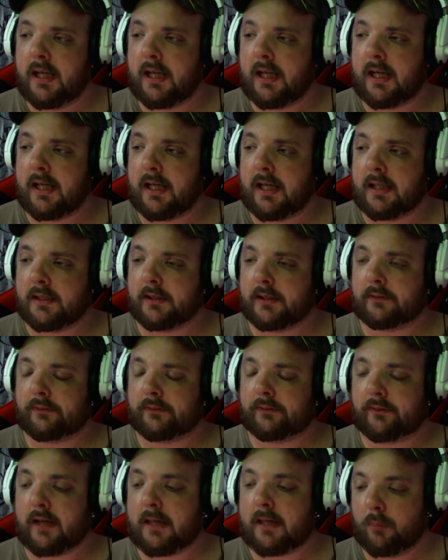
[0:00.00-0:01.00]
and a
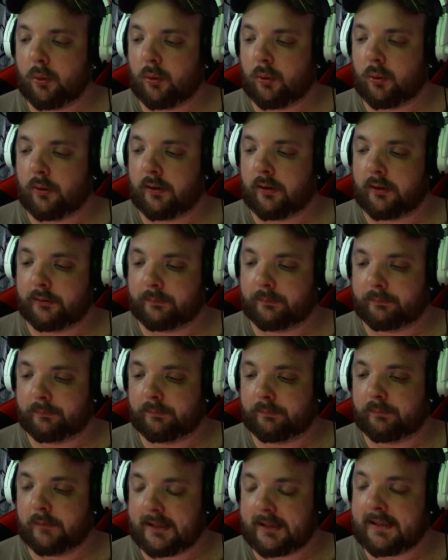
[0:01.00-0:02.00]
lot more
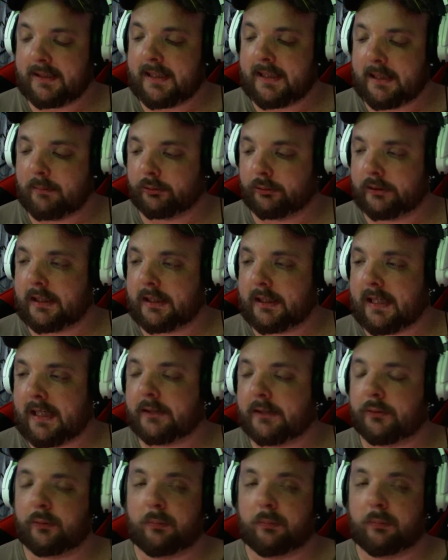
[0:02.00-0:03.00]
it can able to
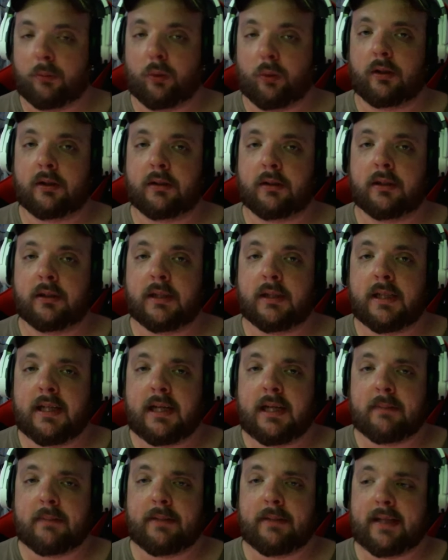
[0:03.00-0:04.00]
handle more
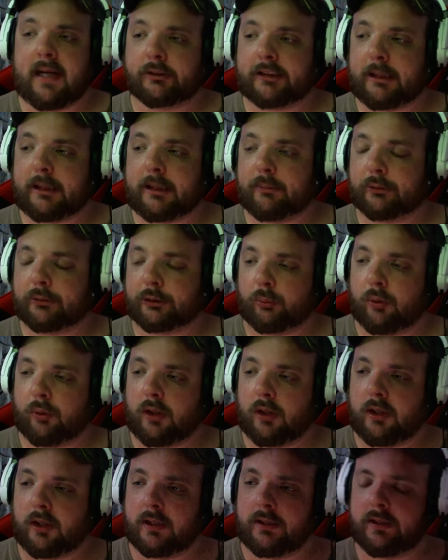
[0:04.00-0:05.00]
i mean i was able to
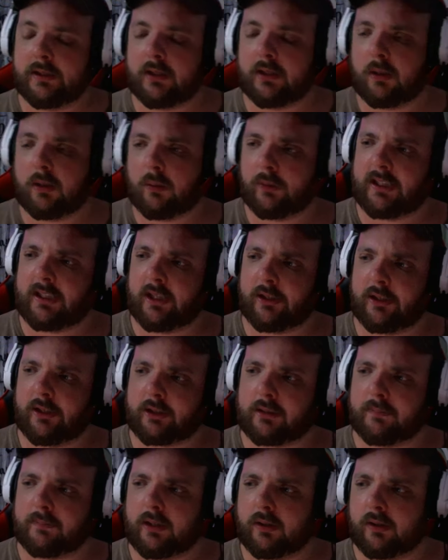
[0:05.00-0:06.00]
run with the other
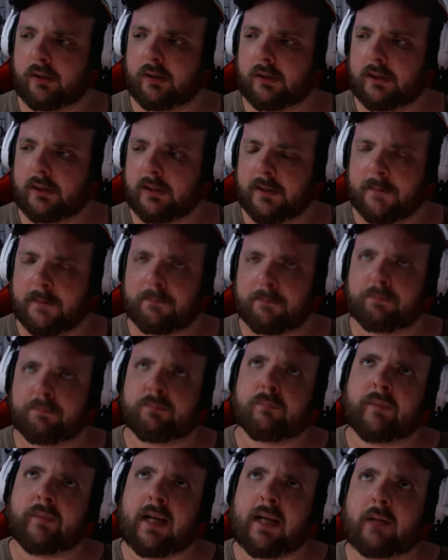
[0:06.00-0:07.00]
computer
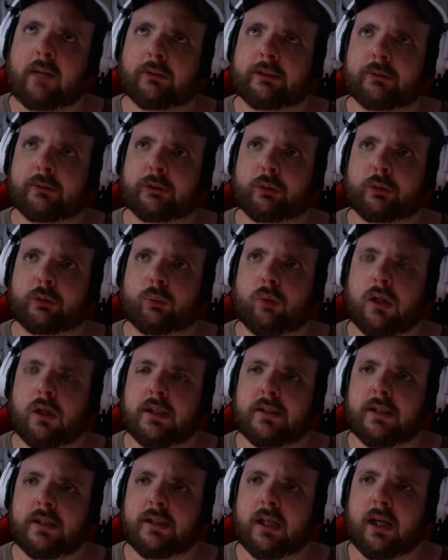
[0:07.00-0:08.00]
i was able to
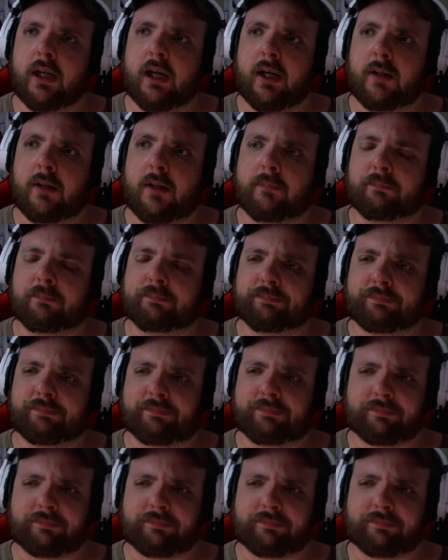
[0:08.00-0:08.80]
run um,